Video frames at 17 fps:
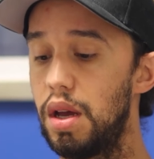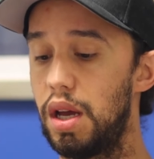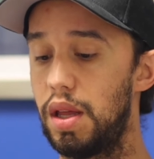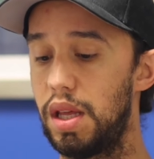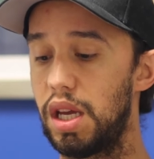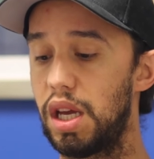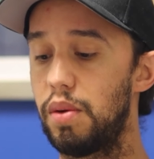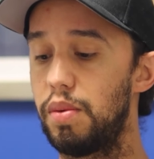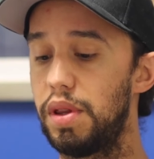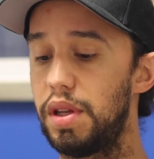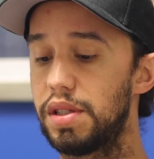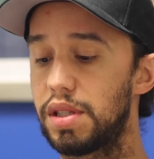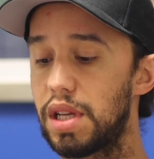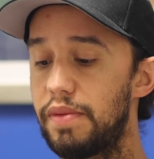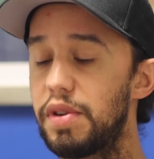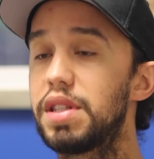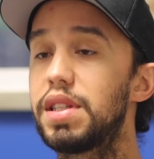And they get
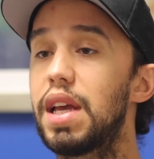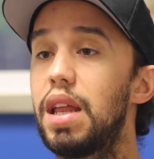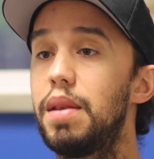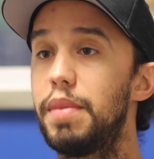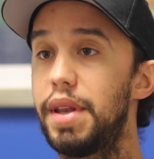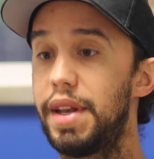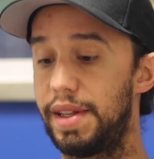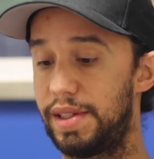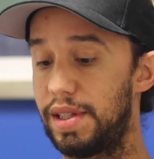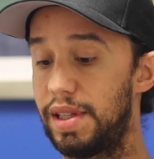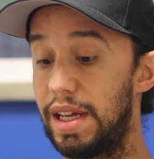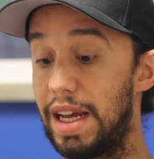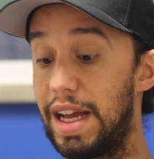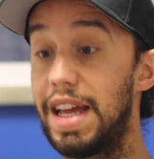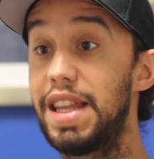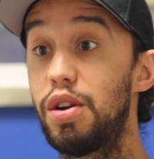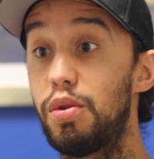released every 10 minutes
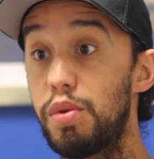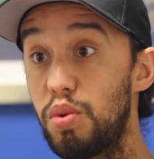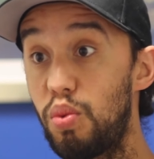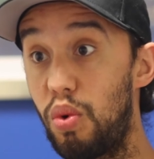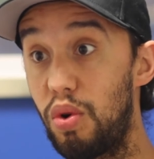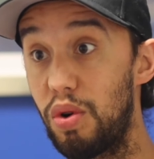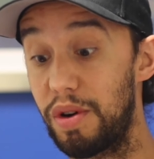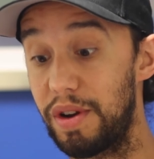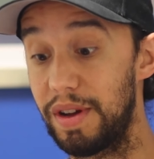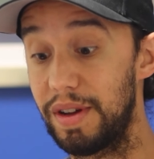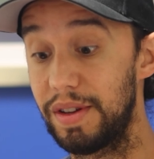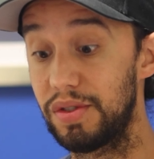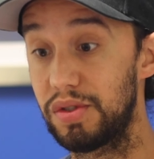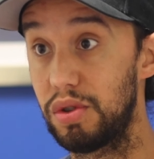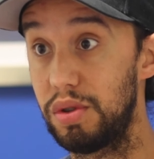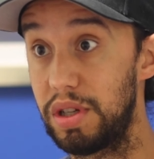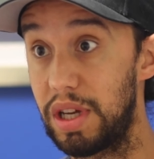in a reward.
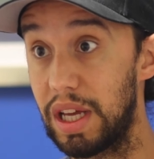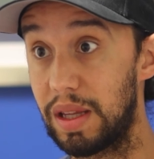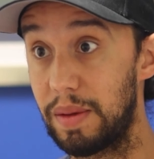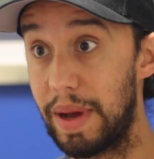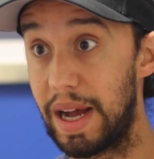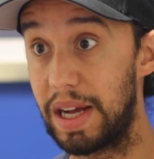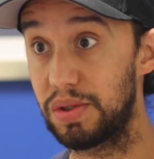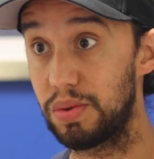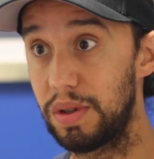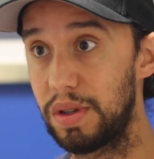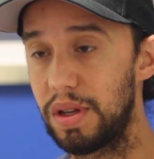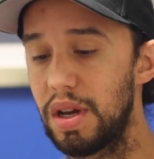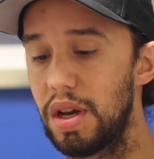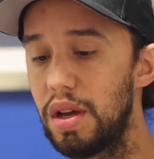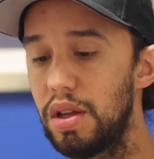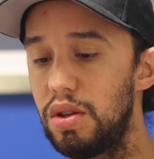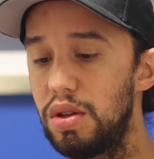So you get the password,
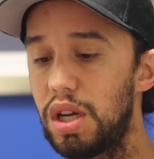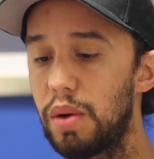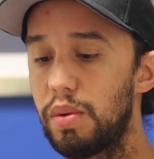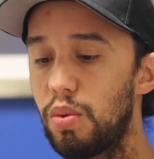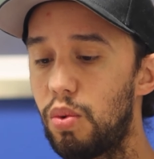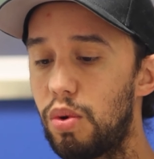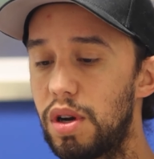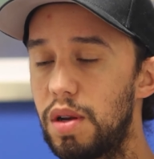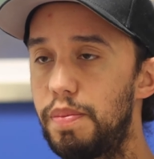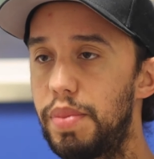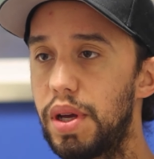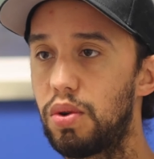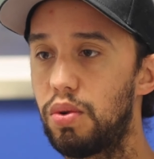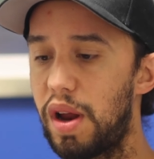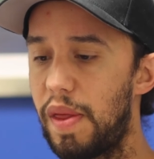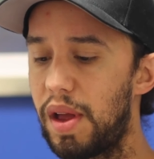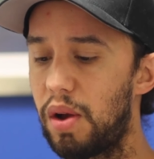you get rewarded
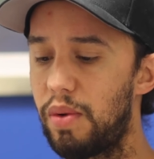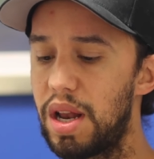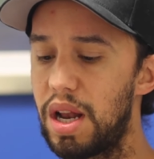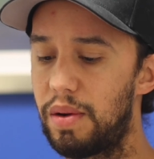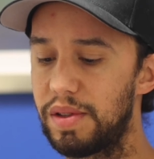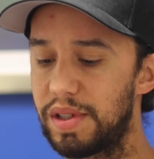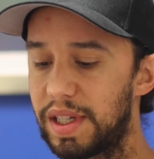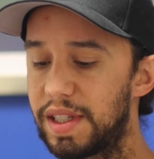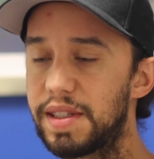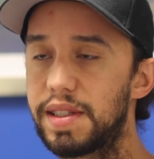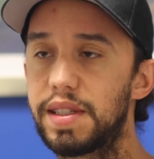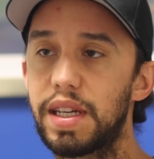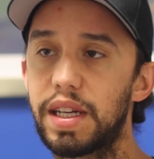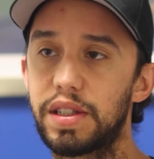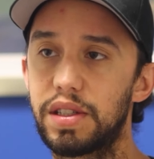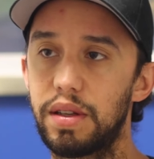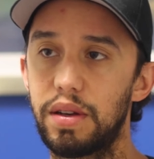Bitcoin. I think right now it's like
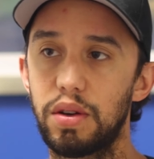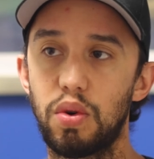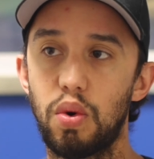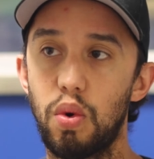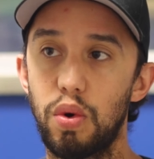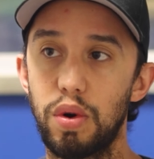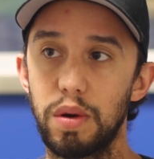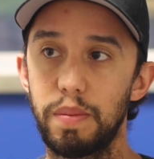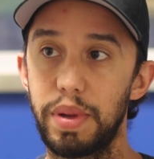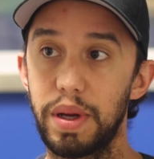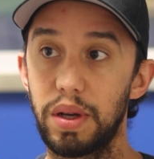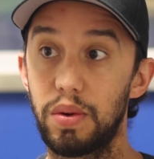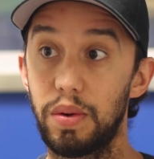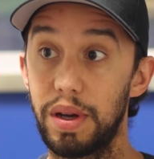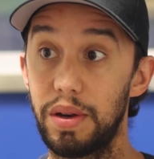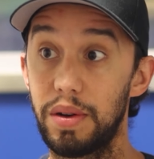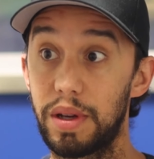6.25
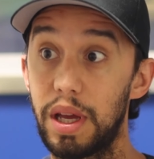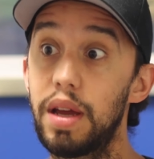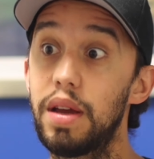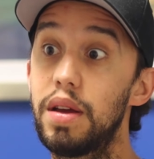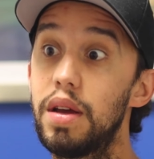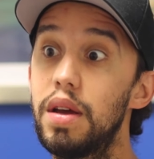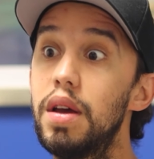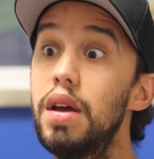Bitcoin. Okay.